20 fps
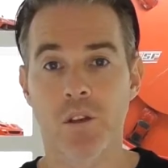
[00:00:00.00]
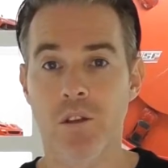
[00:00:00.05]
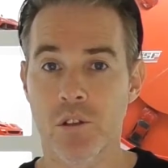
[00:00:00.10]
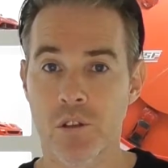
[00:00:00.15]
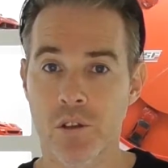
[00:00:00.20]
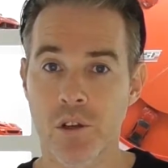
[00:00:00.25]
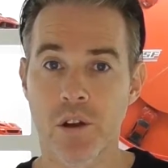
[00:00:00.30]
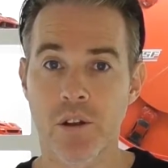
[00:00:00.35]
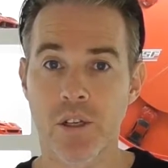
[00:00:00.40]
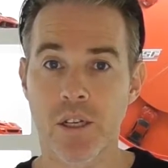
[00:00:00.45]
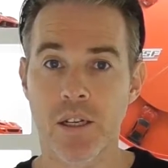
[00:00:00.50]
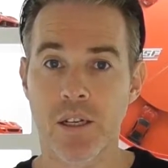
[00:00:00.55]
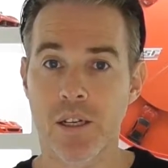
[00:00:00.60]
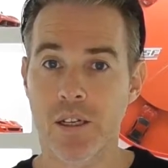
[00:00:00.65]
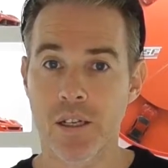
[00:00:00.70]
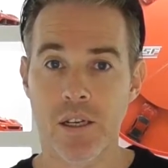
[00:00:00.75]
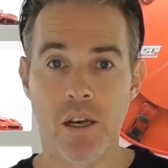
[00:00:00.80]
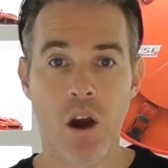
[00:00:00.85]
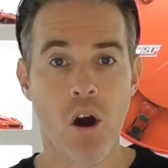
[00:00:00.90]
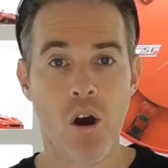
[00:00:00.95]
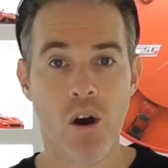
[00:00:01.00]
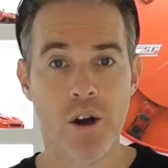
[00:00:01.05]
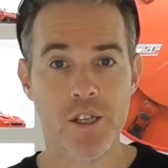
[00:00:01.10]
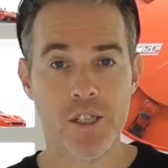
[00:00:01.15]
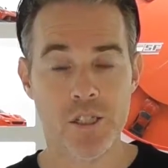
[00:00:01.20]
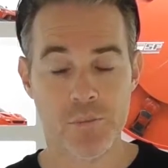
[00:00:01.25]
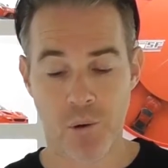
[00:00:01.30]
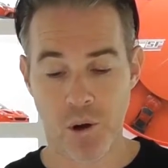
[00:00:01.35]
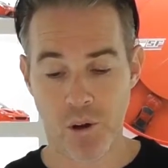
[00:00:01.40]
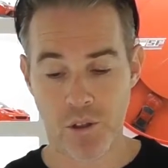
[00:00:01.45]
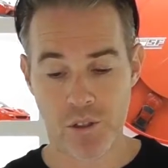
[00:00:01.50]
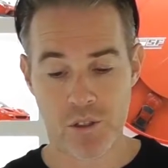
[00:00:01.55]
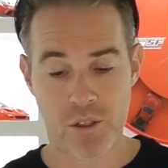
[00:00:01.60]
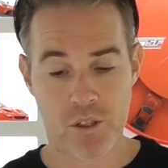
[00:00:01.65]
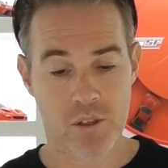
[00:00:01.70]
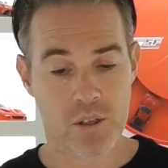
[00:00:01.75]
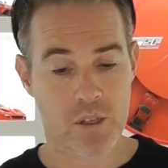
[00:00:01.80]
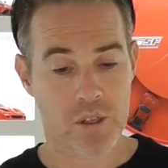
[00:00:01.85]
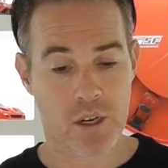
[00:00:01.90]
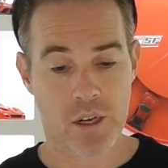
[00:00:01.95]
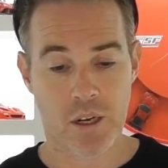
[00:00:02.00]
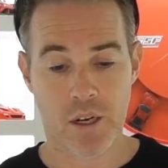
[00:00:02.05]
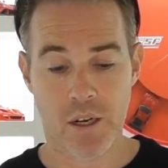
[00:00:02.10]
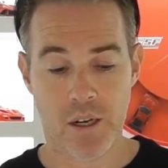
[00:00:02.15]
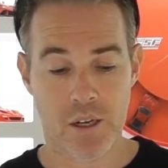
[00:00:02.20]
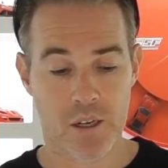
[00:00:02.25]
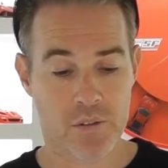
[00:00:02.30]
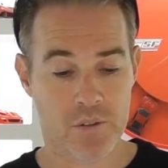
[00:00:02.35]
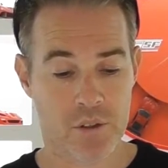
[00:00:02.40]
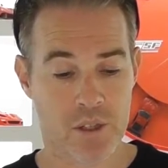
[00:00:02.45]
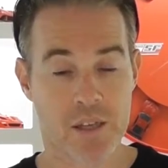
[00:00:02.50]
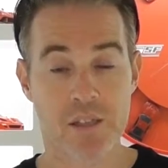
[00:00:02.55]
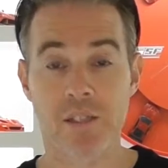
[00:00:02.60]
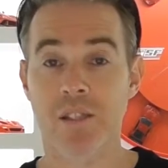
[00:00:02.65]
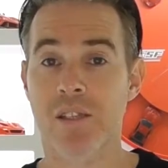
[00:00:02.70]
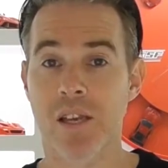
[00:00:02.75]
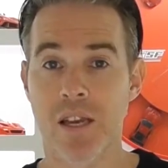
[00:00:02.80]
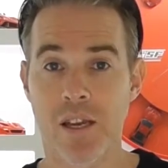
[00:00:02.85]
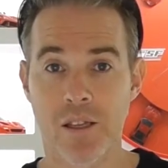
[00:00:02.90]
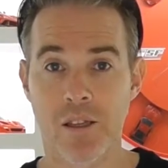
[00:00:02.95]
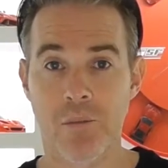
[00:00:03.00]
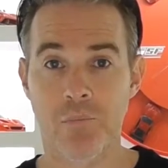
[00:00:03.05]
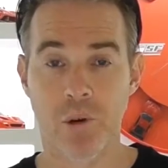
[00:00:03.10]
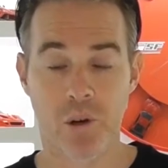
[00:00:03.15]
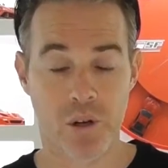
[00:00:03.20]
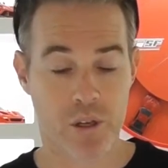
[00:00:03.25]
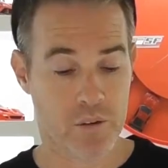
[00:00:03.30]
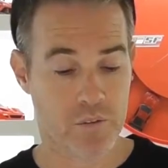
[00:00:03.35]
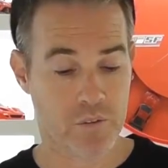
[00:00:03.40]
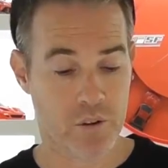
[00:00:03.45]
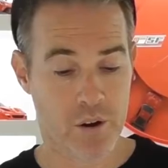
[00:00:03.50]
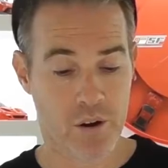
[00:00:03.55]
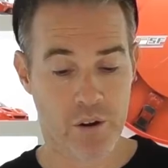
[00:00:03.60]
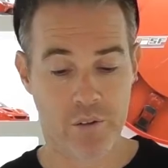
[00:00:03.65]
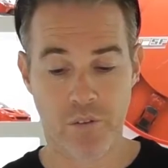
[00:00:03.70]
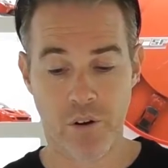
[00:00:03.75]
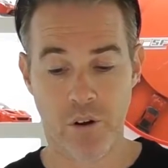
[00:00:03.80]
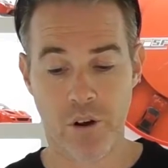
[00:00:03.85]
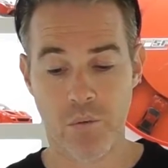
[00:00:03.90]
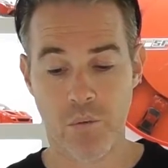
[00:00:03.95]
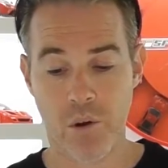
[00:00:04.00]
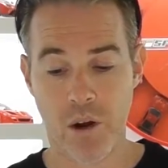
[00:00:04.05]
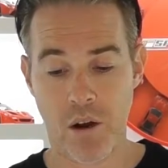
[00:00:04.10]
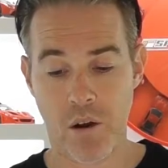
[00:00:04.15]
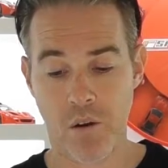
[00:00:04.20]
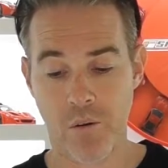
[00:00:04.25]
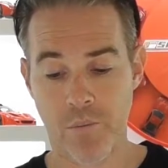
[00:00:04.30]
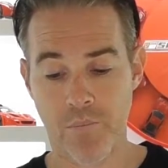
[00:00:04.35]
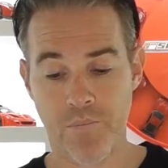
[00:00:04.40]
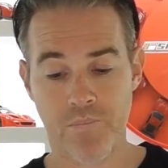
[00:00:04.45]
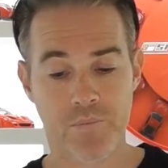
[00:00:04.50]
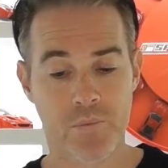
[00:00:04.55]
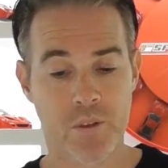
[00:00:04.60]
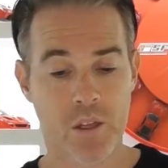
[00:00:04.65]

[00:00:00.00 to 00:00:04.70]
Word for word: you don't get any high spots uh, they sand the body very very well